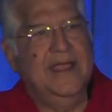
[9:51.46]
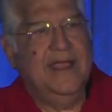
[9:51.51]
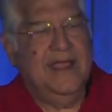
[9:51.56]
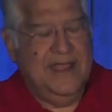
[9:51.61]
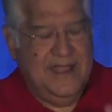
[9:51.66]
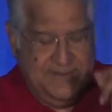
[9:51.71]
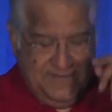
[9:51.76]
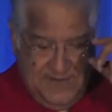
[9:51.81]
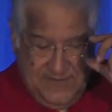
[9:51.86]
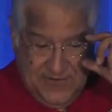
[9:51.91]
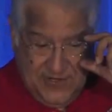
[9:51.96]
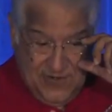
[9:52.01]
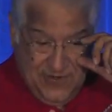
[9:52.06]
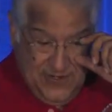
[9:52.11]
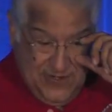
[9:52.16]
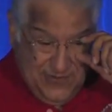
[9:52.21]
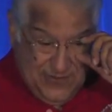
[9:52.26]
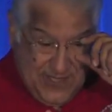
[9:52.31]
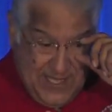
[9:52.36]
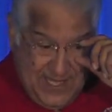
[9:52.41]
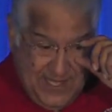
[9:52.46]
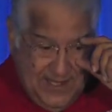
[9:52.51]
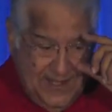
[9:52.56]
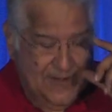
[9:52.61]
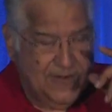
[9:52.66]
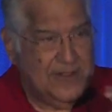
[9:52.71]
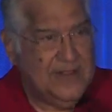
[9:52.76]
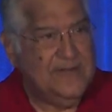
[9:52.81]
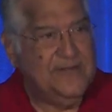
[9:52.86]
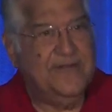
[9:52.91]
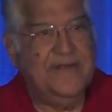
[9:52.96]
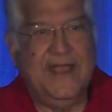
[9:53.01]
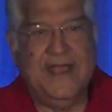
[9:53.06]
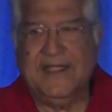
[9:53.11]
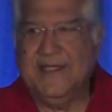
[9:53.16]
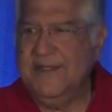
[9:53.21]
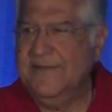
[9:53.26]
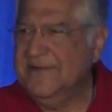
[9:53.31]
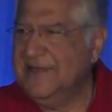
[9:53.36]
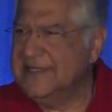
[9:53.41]
And we were going to take it out of the
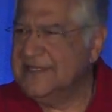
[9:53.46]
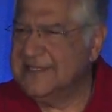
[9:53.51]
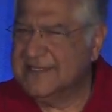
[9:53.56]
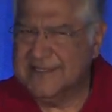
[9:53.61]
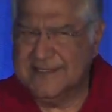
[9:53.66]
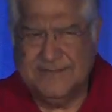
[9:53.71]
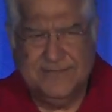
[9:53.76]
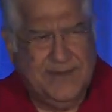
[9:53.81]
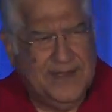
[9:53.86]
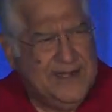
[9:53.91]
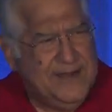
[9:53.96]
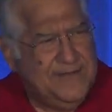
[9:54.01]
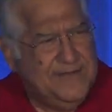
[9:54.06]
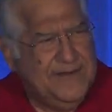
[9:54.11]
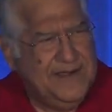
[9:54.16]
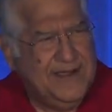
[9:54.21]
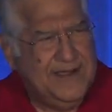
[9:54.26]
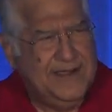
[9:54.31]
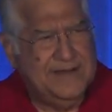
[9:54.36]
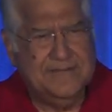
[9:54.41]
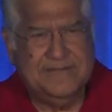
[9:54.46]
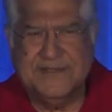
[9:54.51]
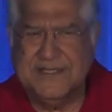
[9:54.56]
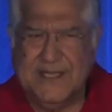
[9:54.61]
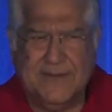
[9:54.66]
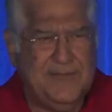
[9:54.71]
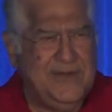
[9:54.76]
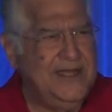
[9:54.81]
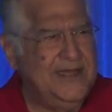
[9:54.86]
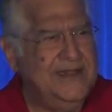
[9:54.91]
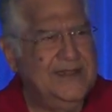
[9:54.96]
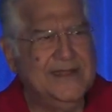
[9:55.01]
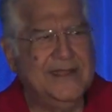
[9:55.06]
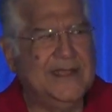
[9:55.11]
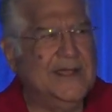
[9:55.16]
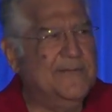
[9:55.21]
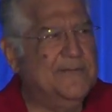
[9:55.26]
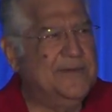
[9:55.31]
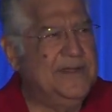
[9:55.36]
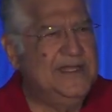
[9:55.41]
factory when one of our, someone in the
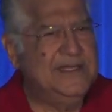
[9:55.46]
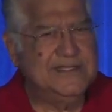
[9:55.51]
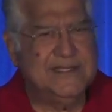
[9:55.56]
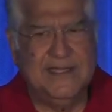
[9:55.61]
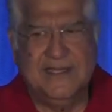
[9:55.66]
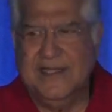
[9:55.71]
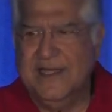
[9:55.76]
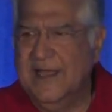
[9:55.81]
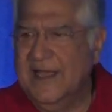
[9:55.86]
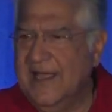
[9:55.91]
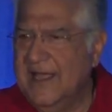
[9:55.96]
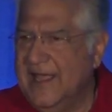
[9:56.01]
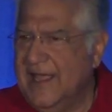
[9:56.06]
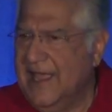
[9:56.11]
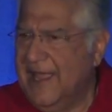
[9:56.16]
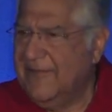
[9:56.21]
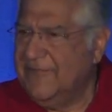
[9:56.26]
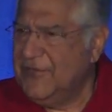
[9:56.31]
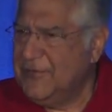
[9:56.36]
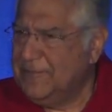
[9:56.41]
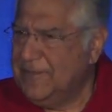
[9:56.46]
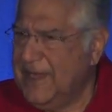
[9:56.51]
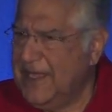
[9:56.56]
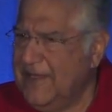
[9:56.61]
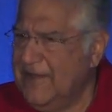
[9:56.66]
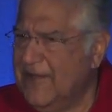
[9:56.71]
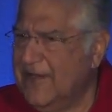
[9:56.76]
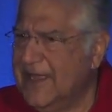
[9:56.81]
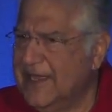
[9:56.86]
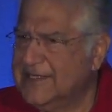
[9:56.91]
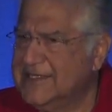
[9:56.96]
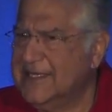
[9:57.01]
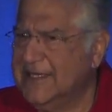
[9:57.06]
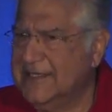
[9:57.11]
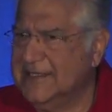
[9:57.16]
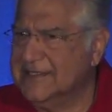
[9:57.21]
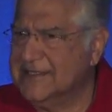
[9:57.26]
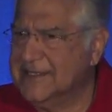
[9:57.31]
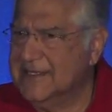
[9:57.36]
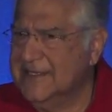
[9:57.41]
company said, have you paid your
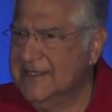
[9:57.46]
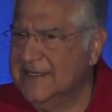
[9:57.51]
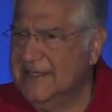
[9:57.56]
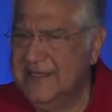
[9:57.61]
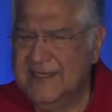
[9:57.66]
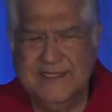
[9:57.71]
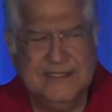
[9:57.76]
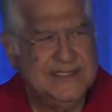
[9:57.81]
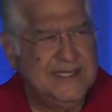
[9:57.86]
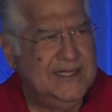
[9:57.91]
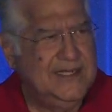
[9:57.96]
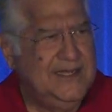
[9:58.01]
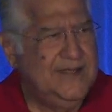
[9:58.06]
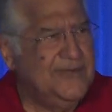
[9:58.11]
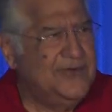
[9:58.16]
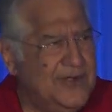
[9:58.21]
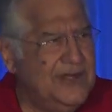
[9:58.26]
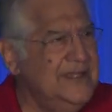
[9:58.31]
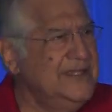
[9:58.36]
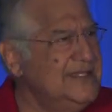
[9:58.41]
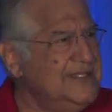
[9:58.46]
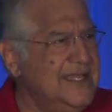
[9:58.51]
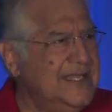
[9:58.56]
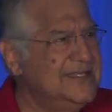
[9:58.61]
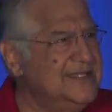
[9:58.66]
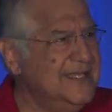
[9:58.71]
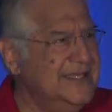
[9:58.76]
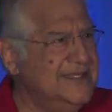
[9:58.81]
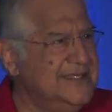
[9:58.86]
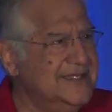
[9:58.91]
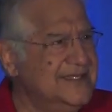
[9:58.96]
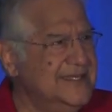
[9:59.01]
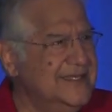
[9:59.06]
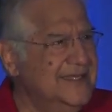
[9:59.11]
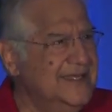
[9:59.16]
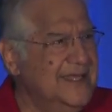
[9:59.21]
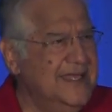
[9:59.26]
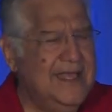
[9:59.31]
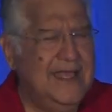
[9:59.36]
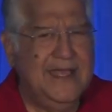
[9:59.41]
excise? And said, yeah, what is this excise?
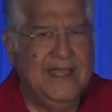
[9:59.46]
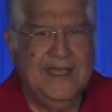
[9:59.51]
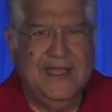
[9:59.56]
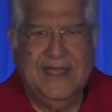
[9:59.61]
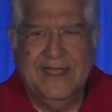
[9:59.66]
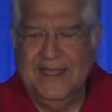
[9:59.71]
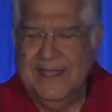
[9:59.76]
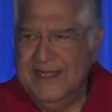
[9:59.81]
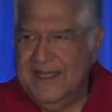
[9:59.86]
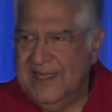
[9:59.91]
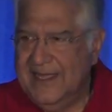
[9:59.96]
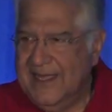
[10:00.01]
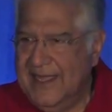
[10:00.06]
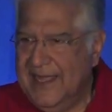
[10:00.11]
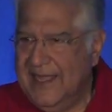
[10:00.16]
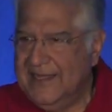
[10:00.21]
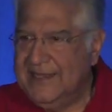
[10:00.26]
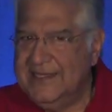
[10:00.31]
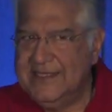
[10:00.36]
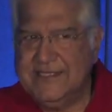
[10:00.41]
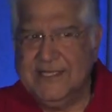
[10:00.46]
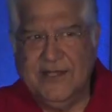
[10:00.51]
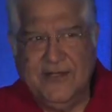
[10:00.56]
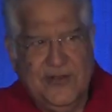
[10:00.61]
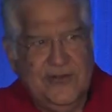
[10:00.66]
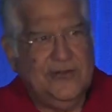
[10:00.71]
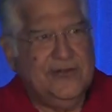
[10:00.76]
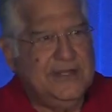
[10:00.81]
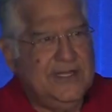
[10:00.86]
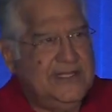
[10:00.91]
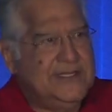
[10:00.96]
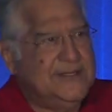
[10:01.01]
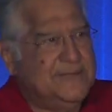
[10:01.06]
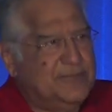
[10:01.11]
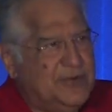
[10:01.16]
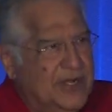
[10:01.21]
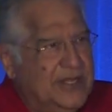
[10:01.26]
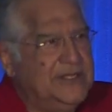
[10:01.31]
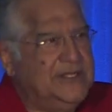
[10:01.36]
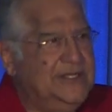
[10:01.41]
and they said, you know, there's a
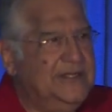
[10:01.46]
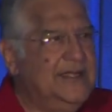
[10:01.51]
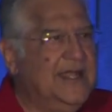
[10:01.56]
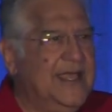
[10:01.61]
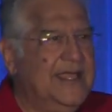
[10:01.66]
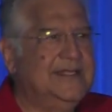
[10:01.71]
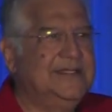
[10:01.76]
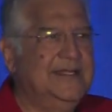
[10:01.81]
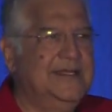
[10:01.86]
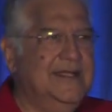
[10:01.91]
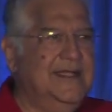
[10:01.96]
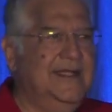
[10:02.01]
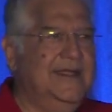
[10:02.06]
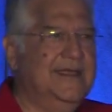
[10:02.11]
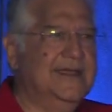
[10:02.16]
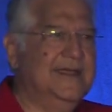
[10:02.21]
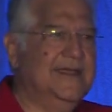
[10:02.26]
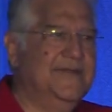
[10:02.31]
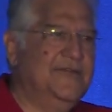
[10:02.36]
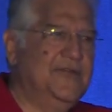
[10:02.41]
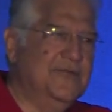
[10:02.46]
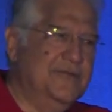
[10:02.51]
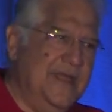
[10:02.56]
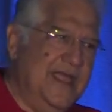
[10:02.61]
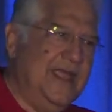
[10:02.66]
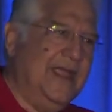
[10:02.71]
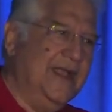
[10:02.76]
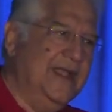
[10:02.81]
production tax in India. If you make